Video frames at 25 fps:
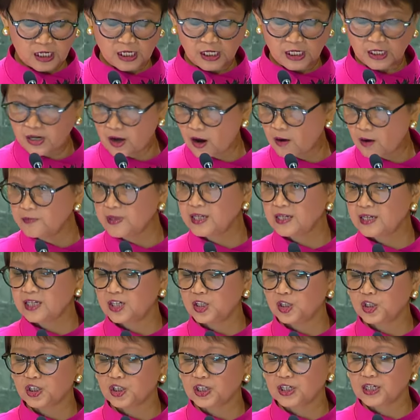
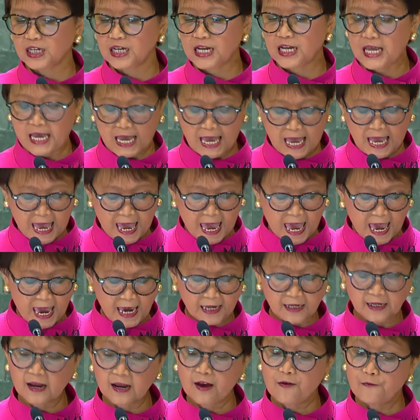domination,
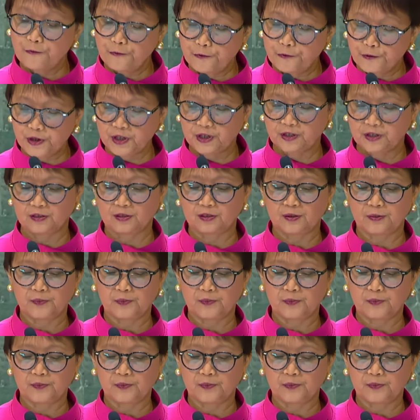and fear.